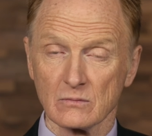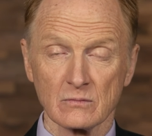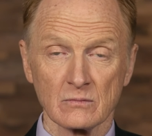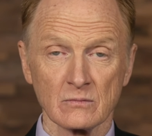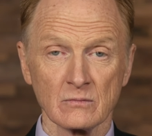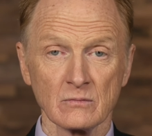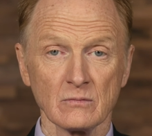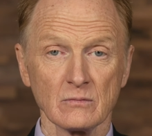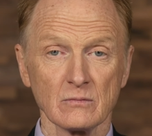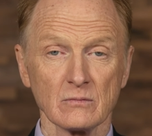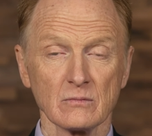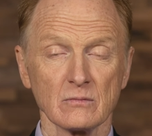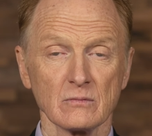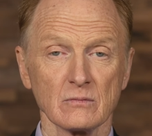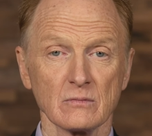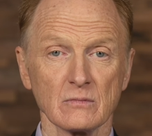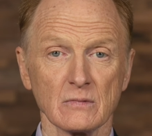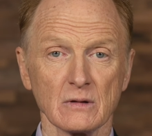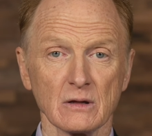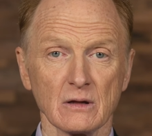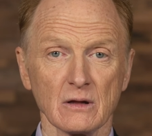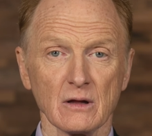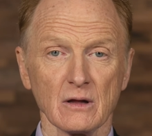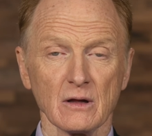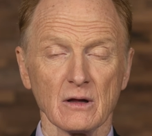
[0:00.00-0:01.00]
Hmm?
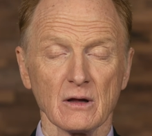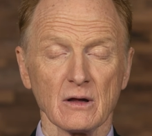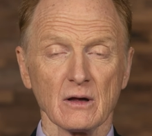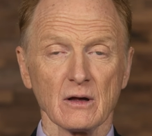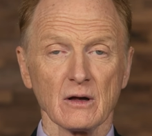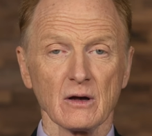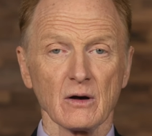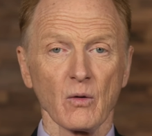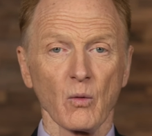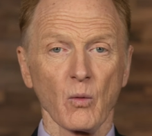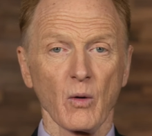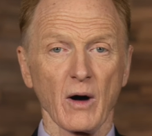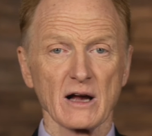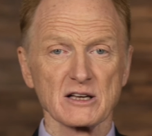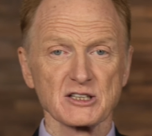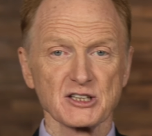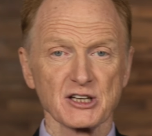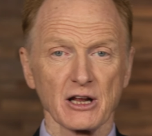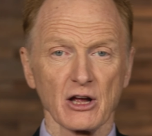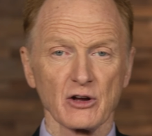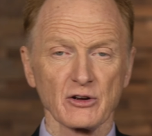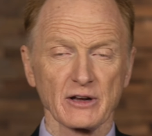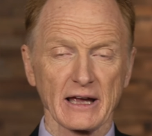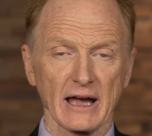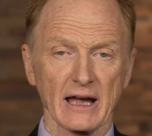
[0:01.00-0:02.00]
Why is
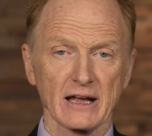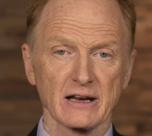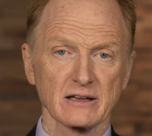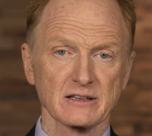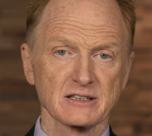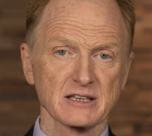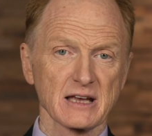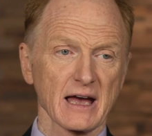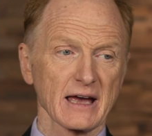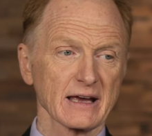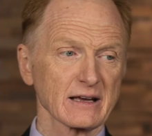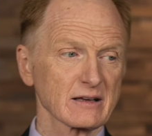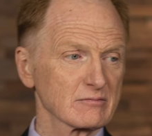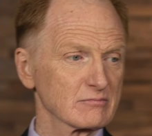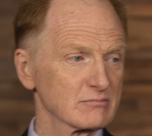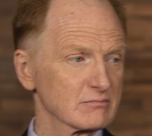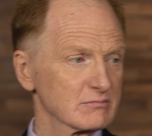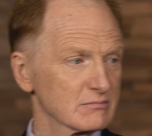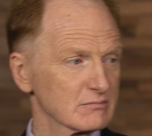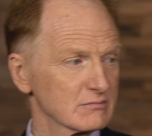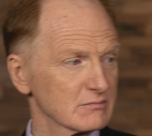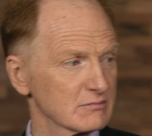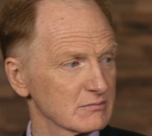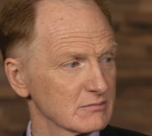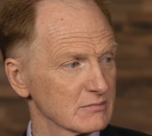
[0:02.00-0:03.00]
it okay to take,
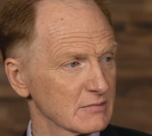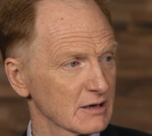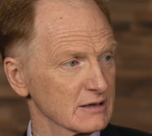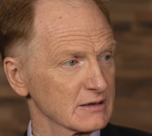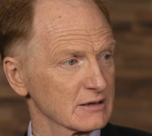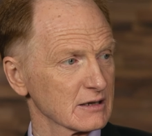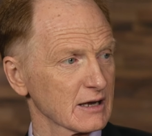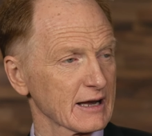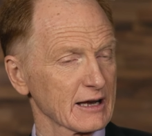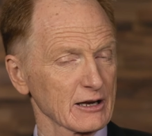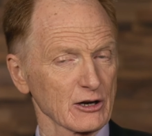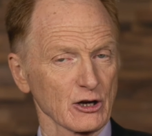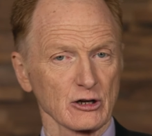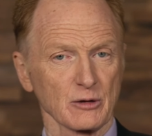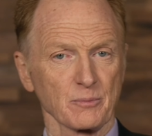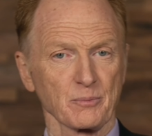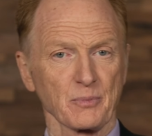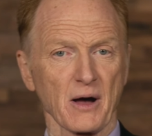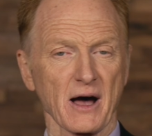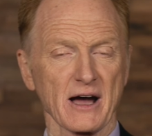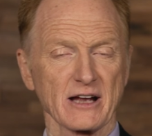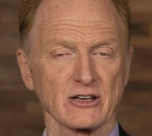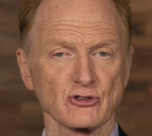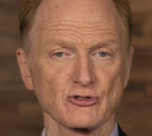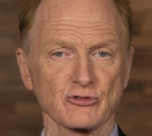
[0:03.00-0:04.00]
I don't know, how long a
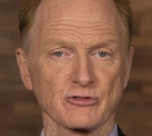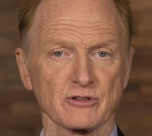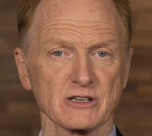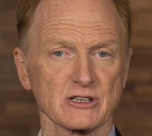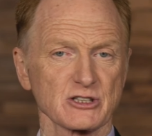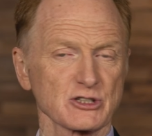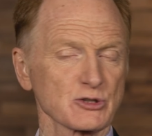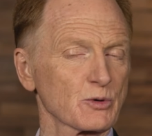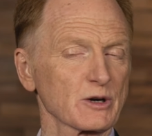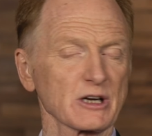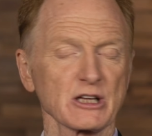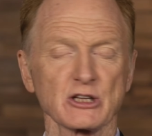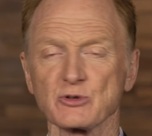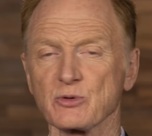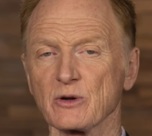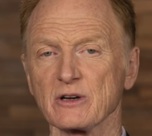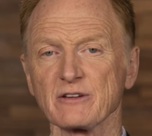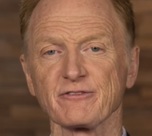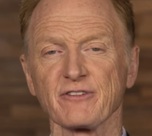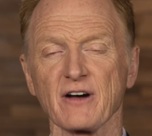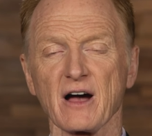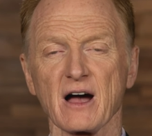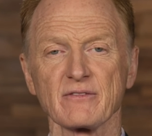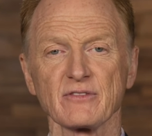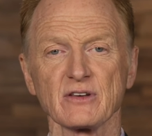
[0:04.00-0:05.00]
pine tree? 20,
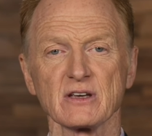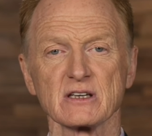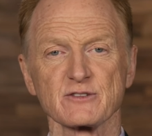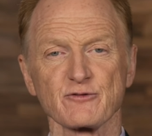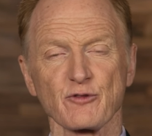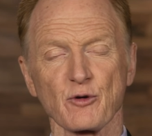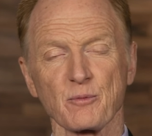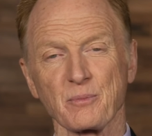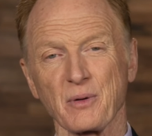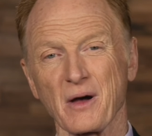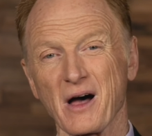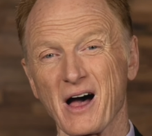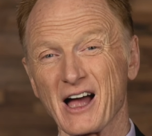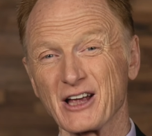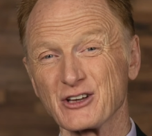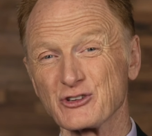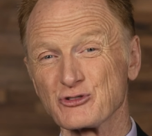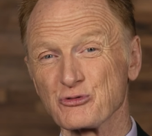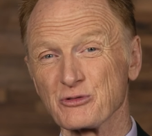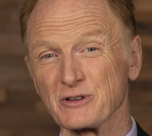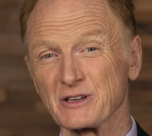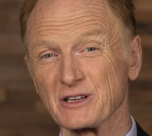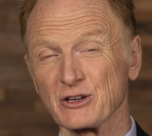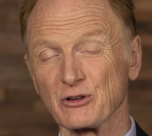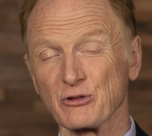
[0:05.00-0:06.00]
25 years for a pine
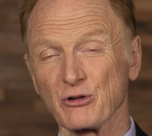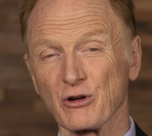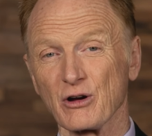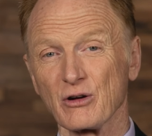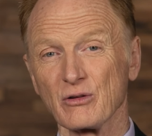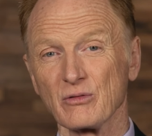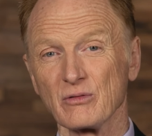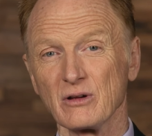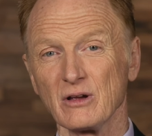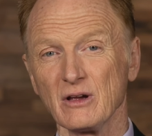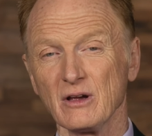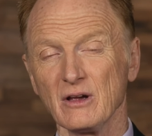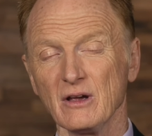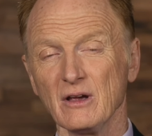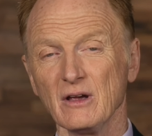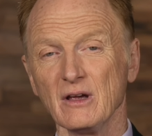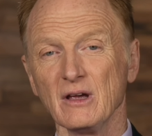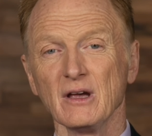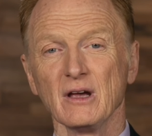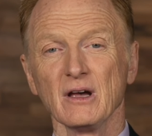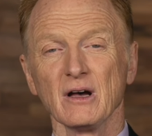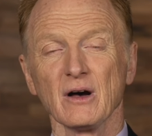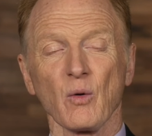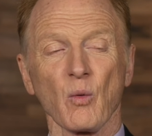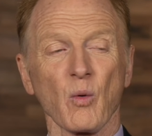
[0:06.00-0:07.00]
tree to grow?
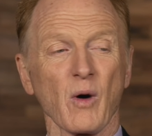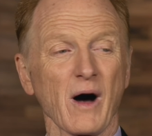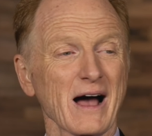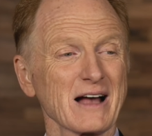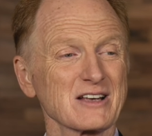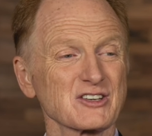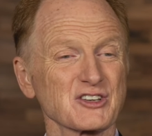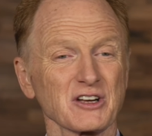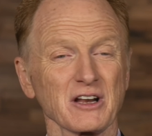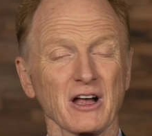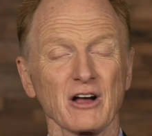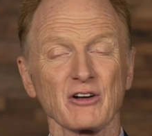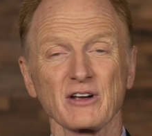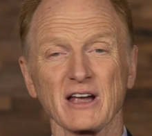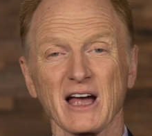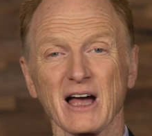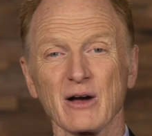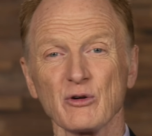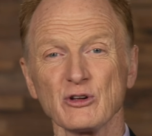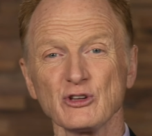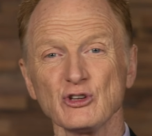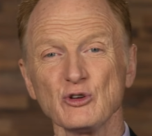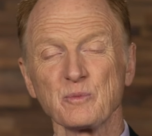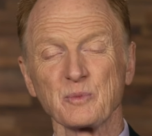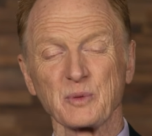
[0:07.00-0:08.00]
Why is it okay
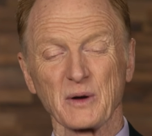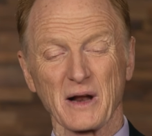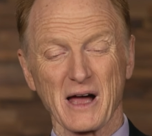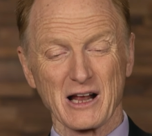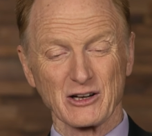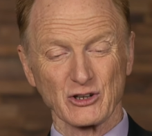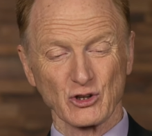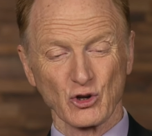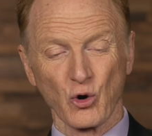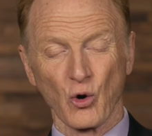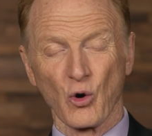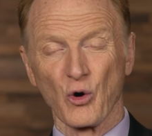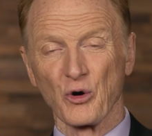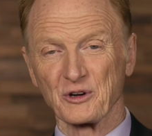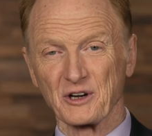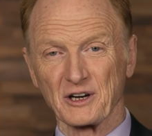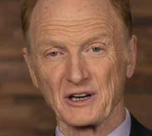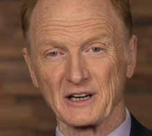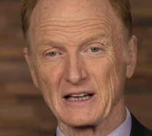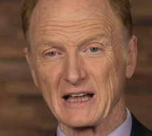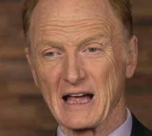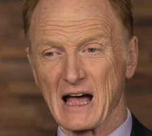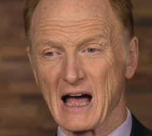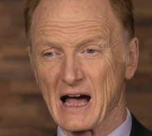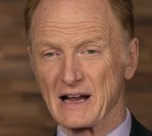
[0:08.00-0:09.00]
when you plant corn in
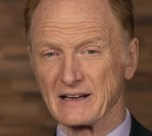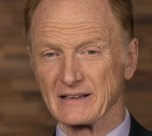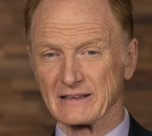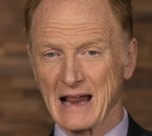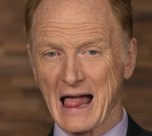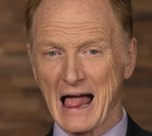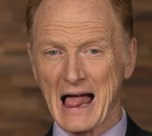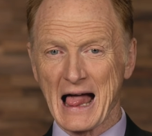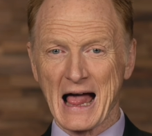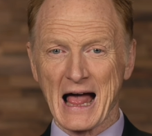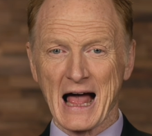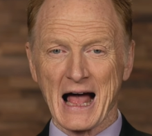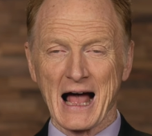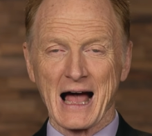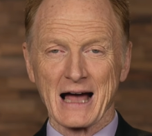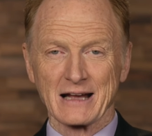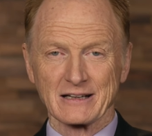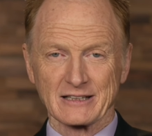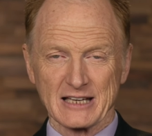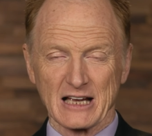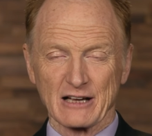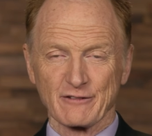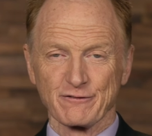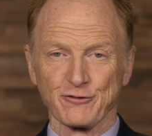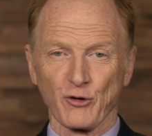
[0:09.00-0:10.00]
the garden? Nah,
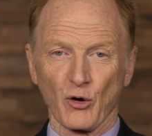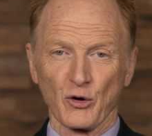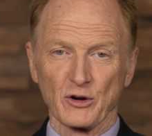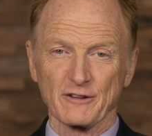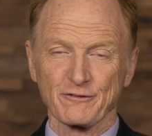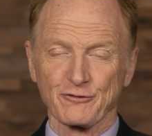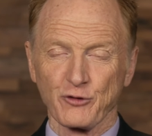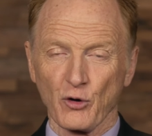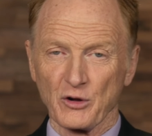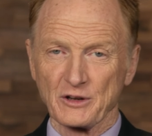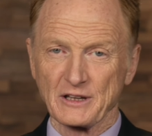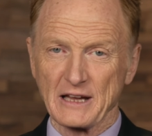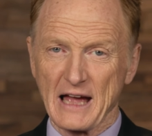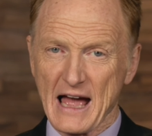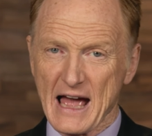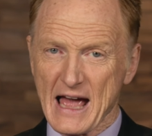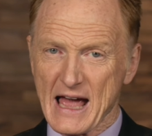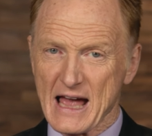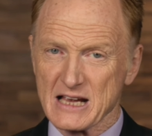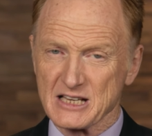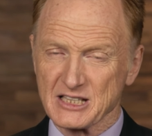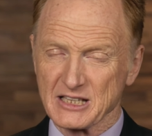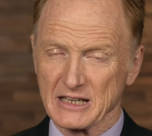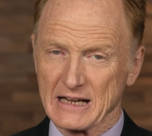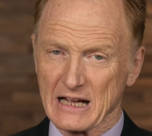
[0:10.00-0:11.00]
it take 44
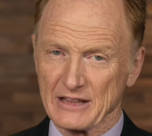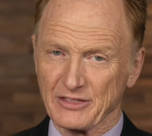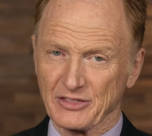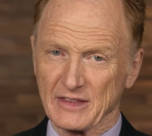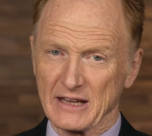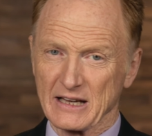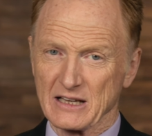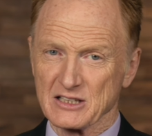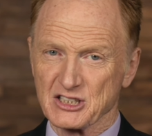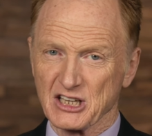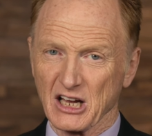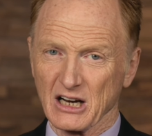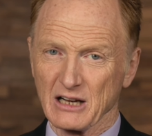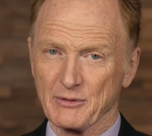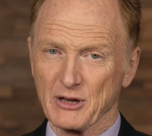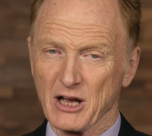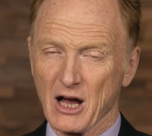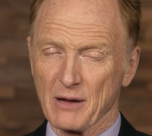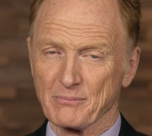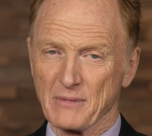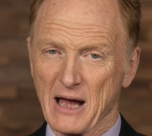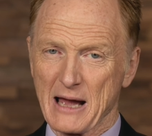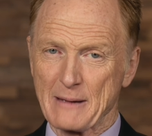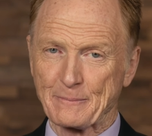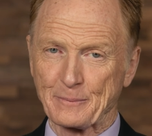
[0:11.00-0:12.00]
days and that thing is going to be
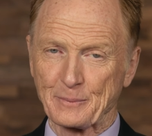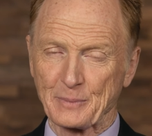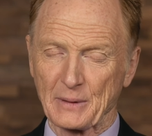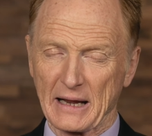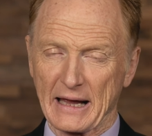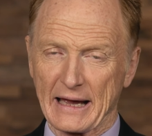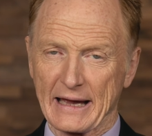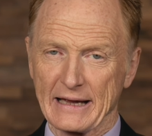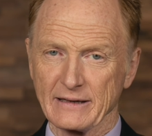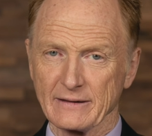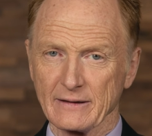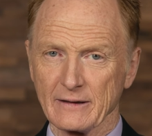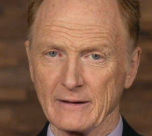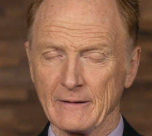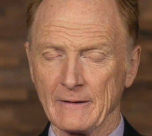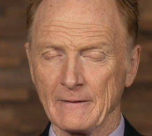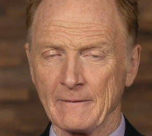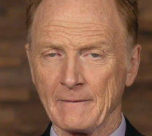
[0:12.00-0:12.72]
on my plate